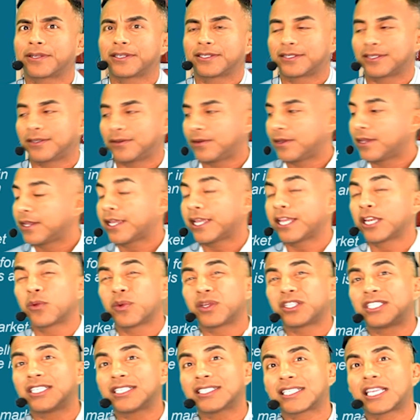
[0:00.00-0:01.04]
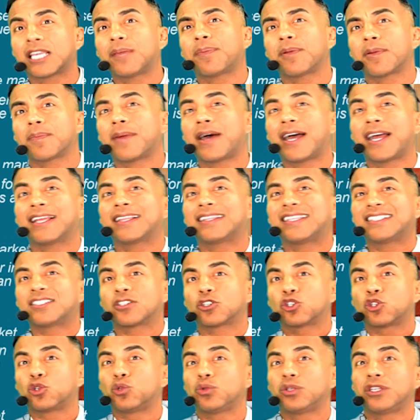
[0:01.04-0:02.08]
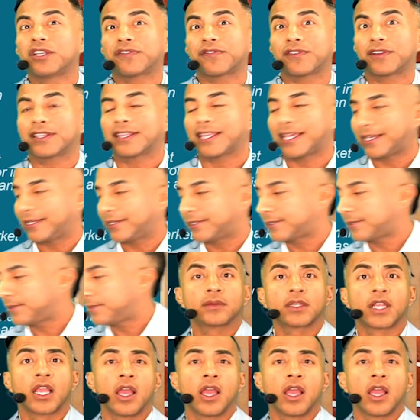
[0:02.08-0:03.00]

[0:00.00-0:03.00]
So anyways, just keep in mind these are two different things.